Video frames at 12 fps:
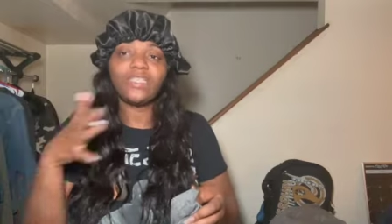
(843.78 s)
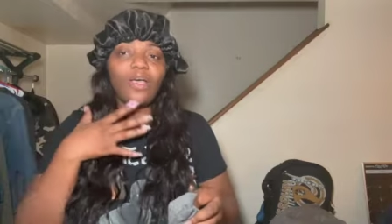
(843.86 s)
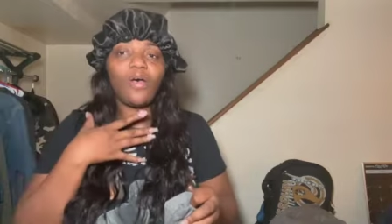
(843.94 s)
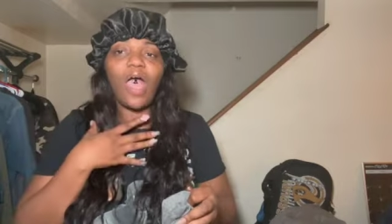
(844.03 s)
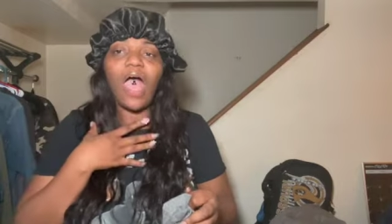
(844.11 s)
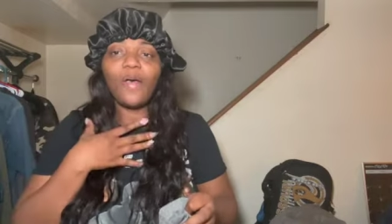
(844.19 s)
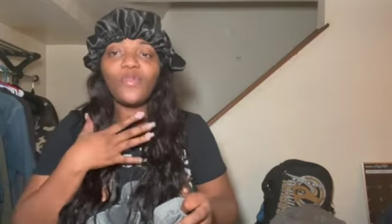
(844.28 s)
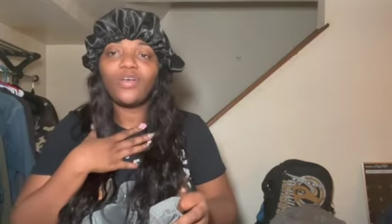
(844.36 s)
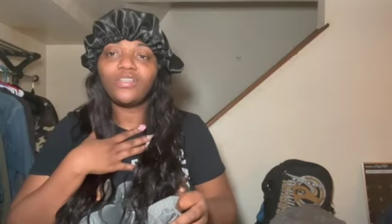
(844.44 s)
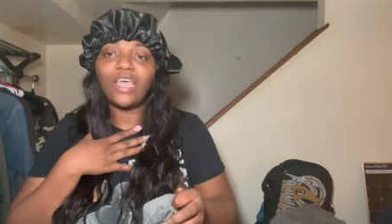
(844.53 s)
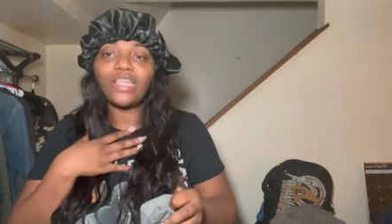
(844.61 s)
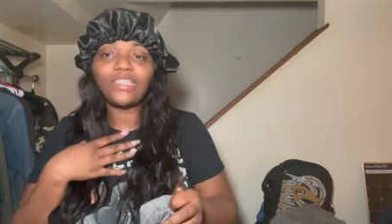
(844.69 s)
on i'm
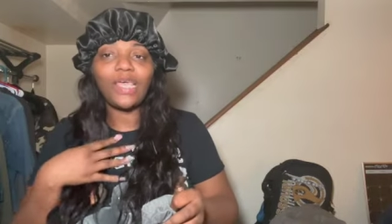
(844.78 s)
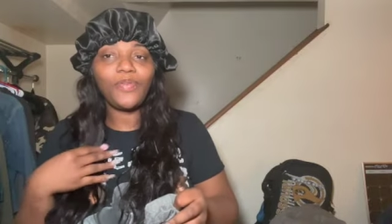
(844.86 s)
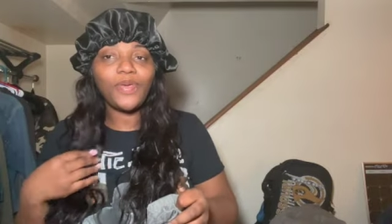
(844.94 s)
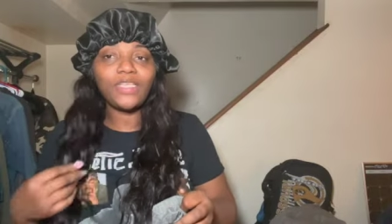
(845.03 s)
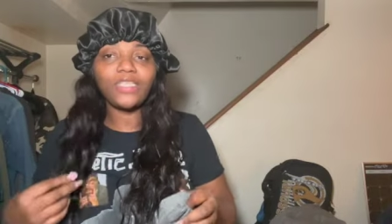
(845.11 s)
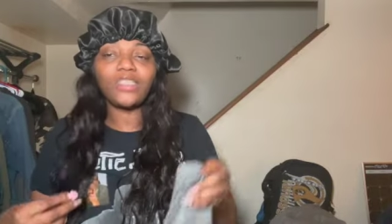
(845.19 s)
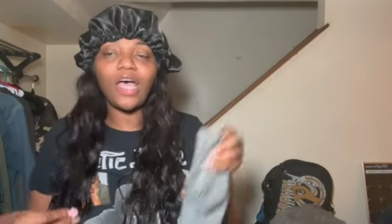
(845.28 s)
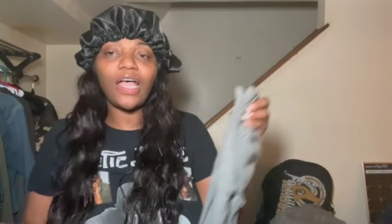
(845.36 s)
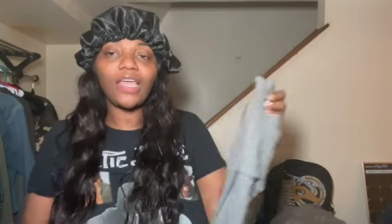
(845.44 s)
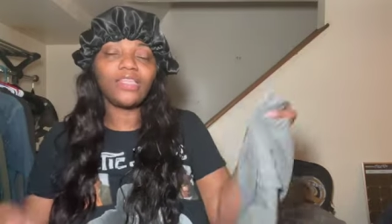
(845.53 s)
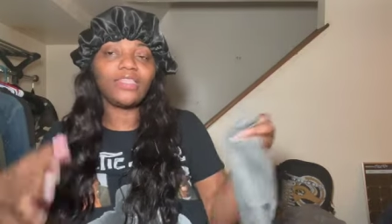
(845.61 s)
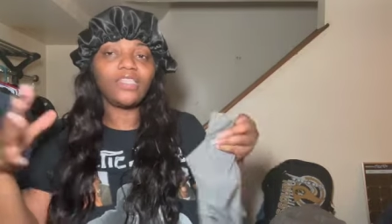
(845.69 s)
gonna try to take pictures so i
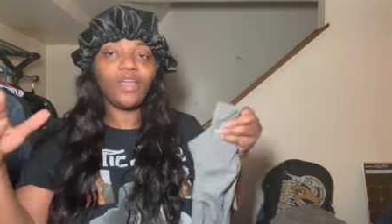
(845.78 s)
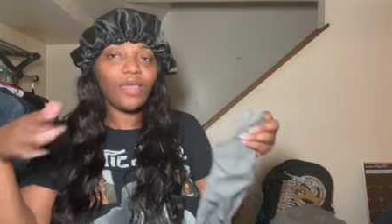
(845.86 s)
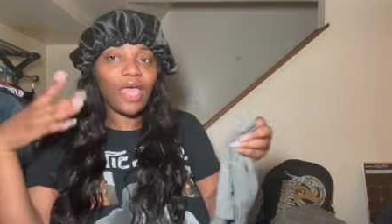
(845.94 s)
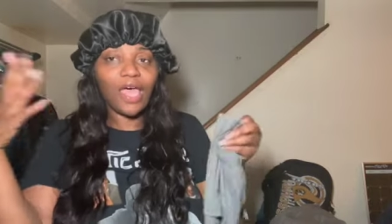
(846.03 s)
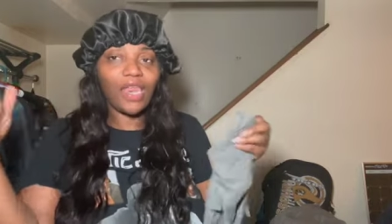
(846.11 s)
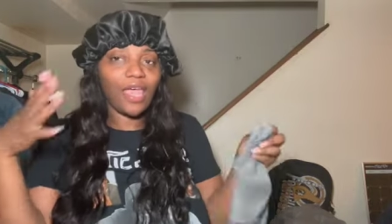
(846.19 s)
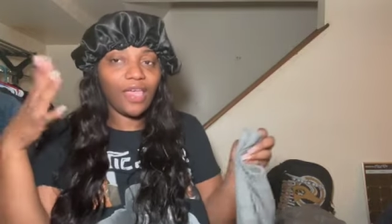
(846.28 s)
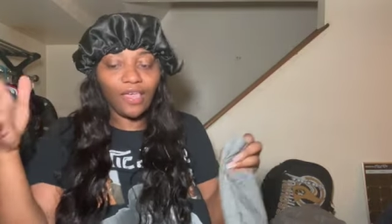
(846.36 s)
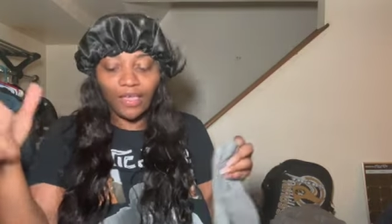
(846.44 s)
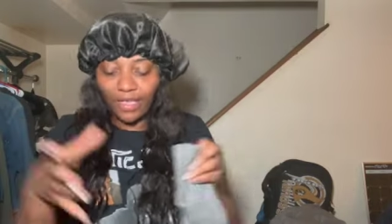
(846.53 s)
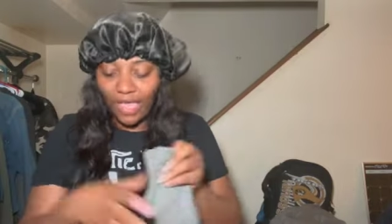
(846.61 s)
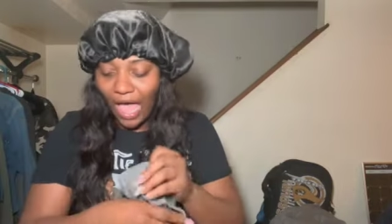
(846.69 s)
can show y'all like
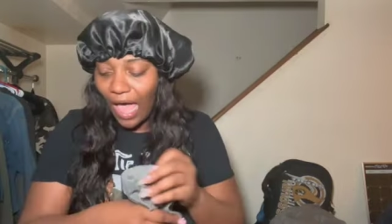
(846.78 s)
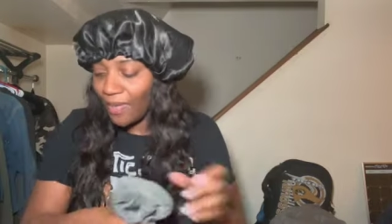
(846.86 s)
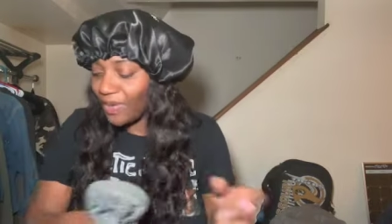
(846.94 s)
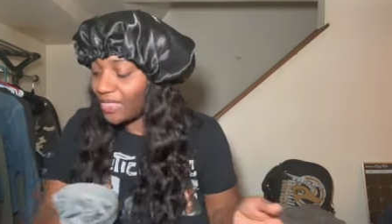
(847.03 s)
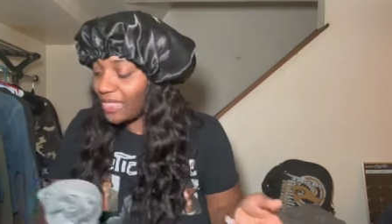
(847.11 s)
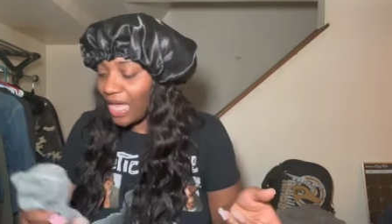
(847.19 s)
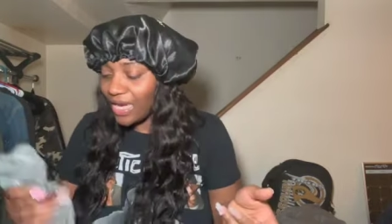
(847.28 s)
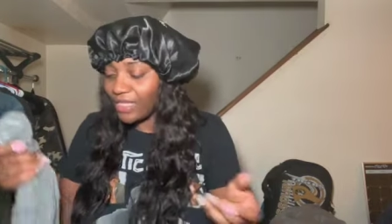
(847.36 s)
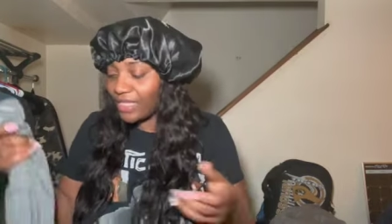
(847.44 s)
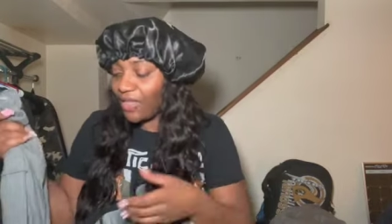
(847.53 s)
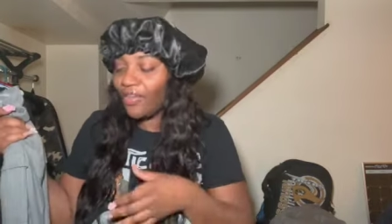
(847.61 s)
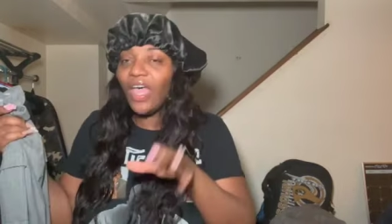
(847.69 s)
how i be styling
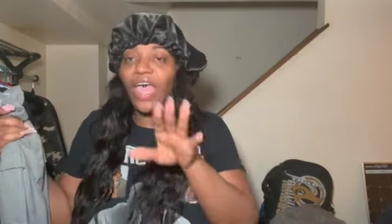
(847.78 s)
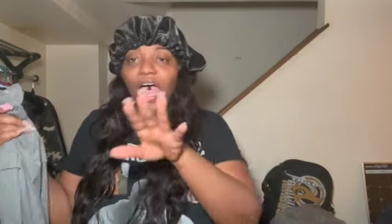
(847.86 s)
stuff